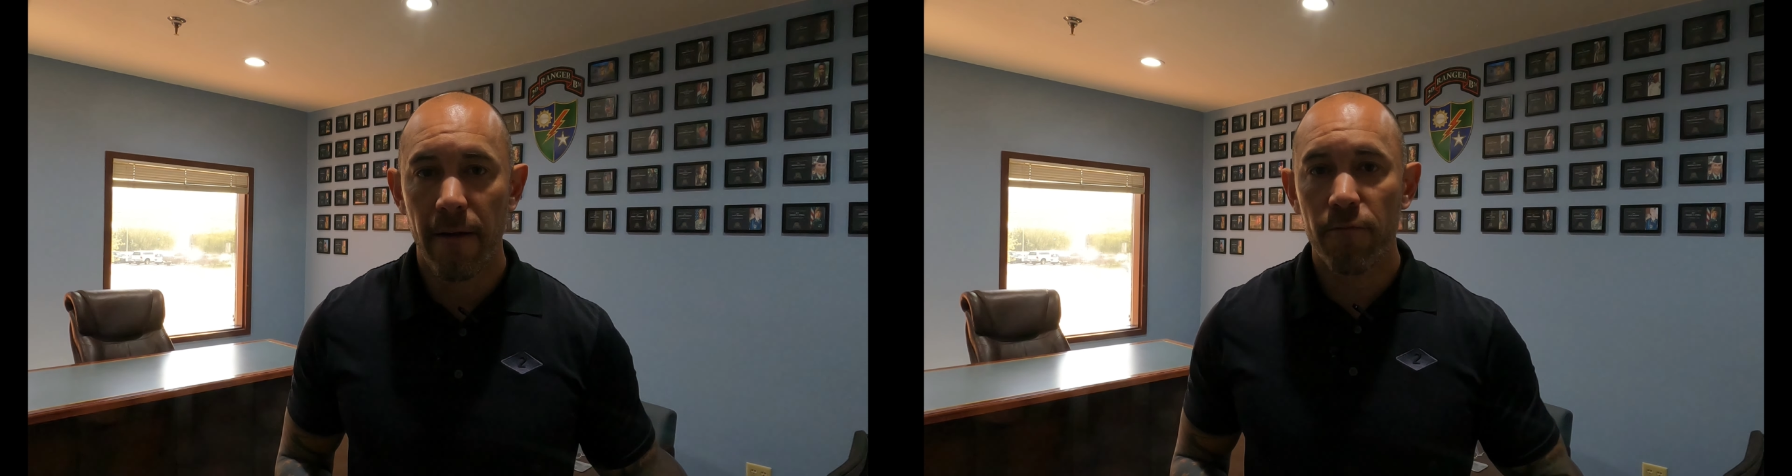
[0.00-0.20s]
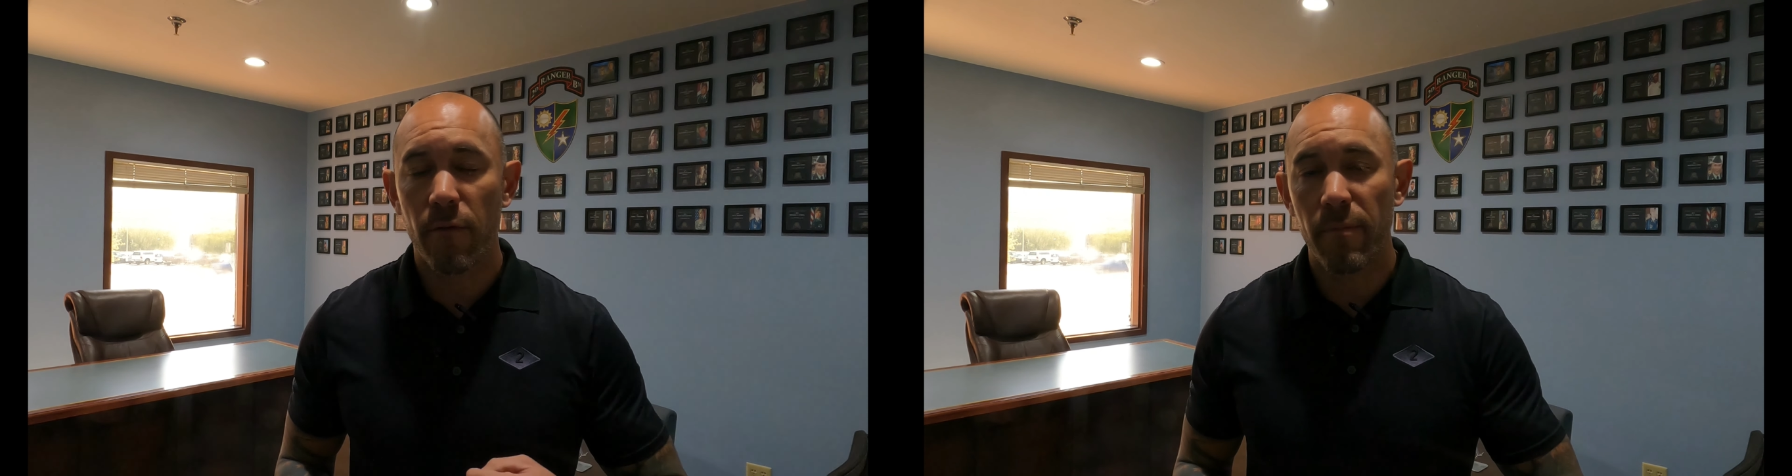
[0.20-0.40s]

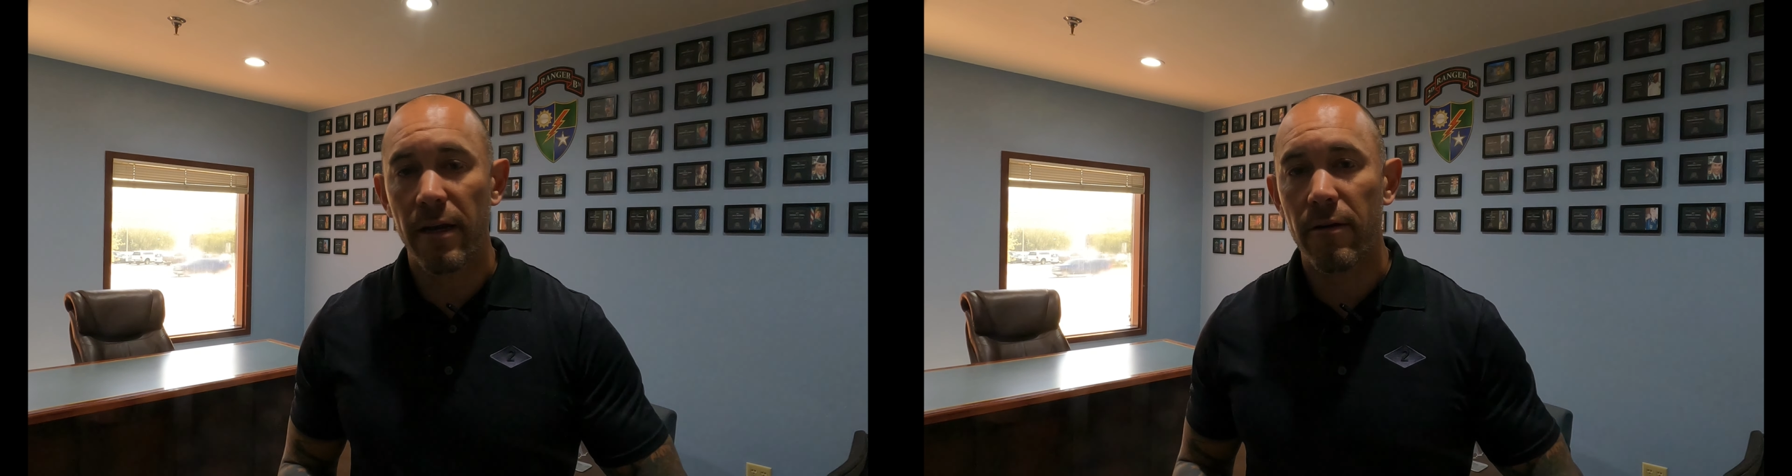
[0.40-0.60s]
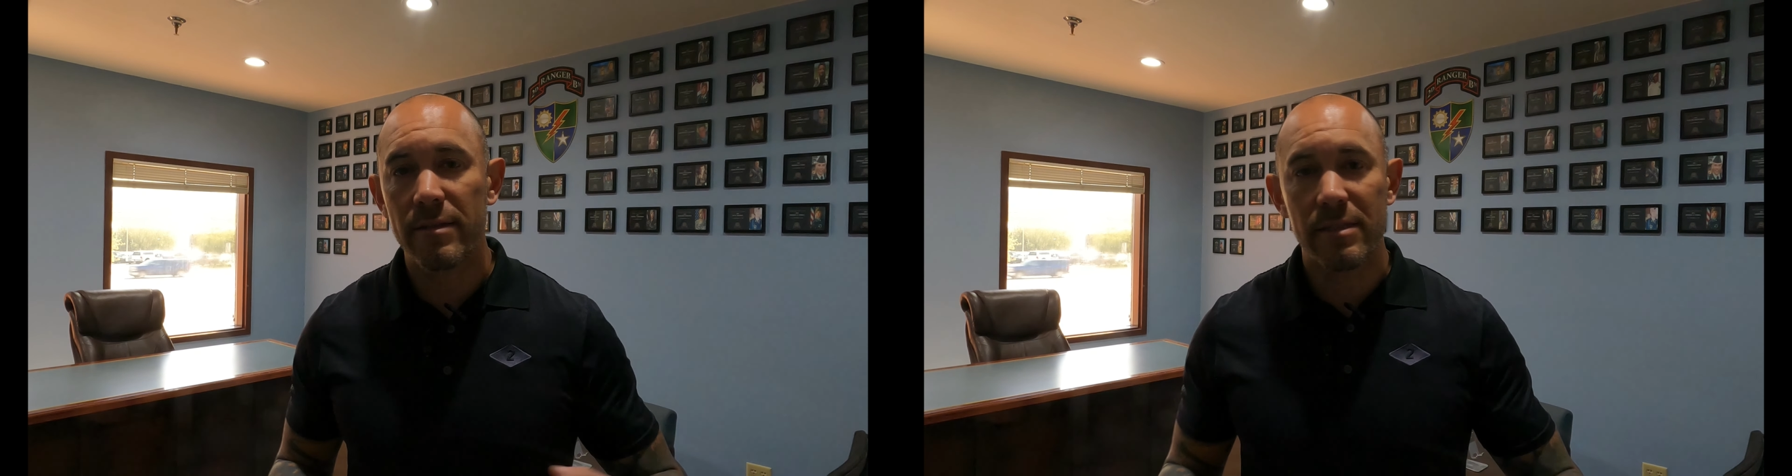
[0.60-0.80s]
From
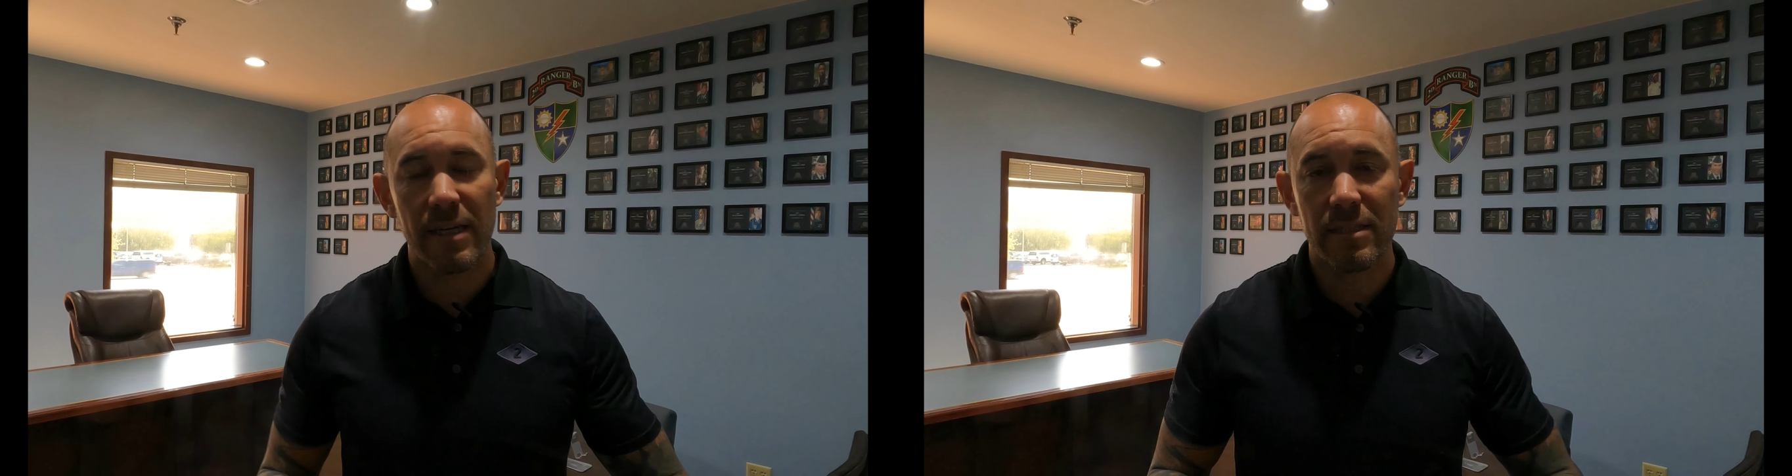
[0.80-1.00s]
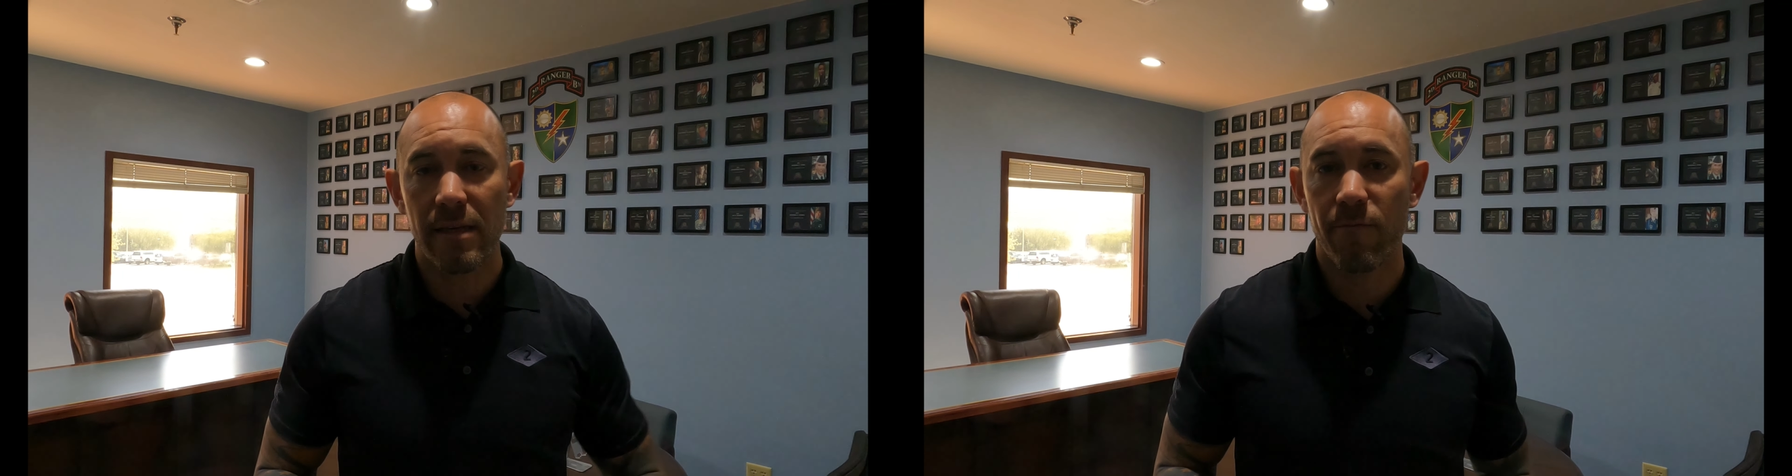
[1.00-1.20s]
there, I'd
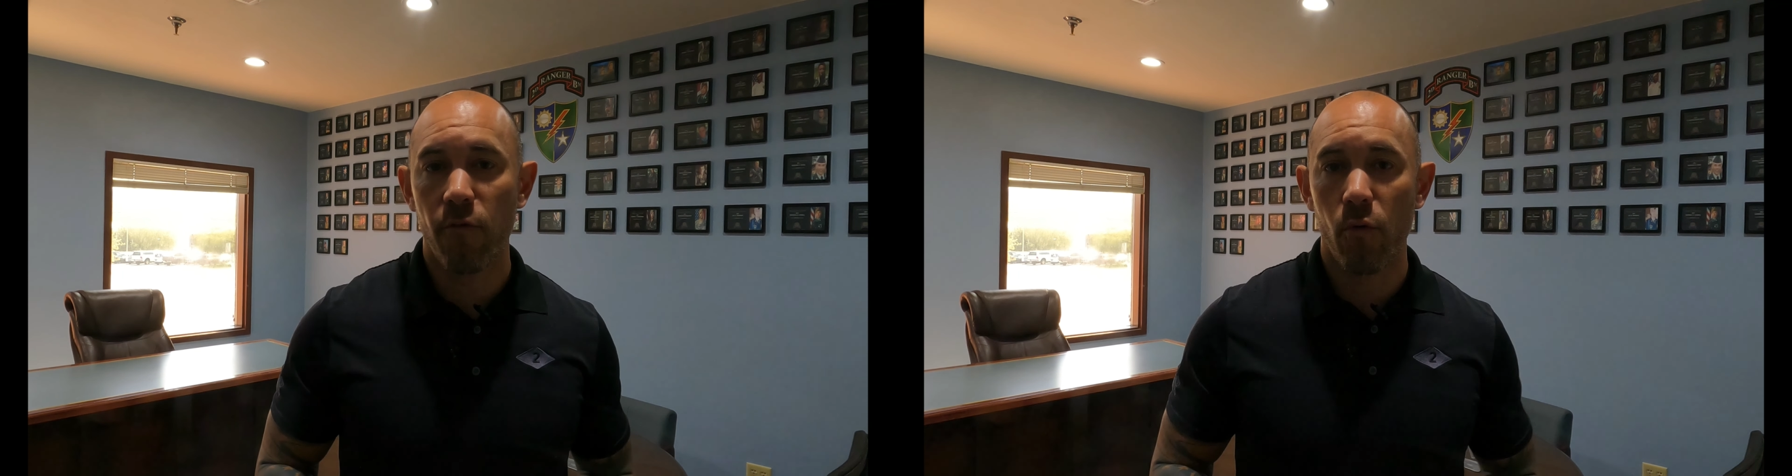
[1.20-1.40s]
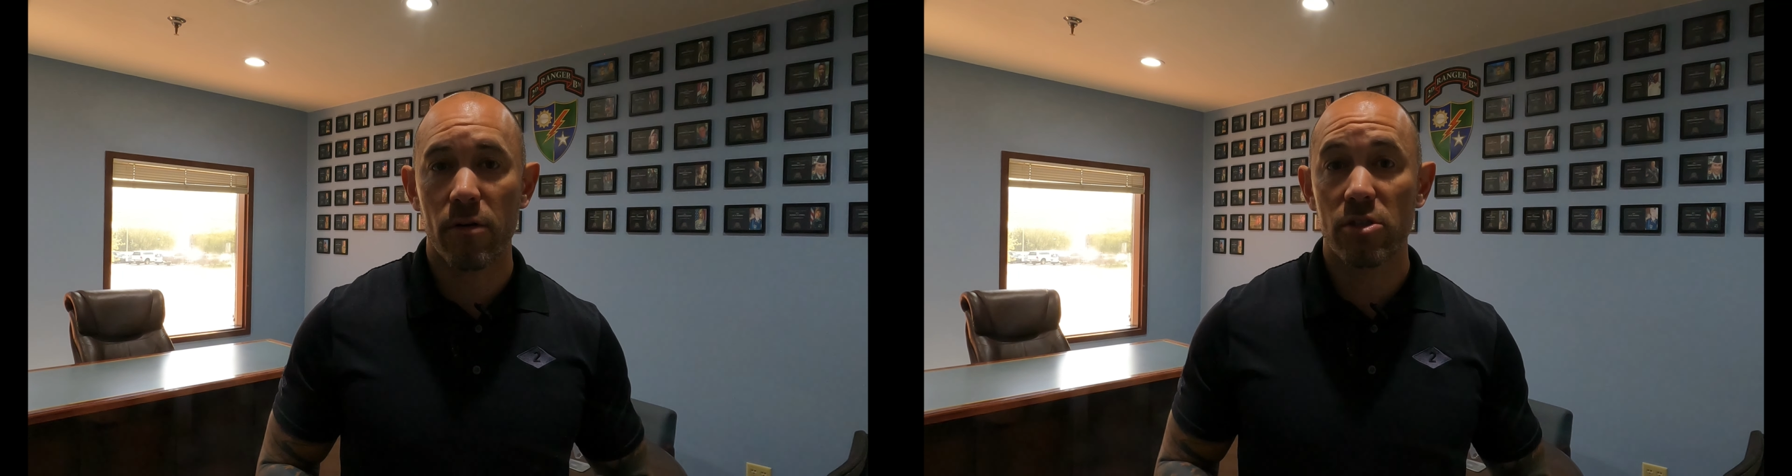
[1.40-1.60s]
say step 4,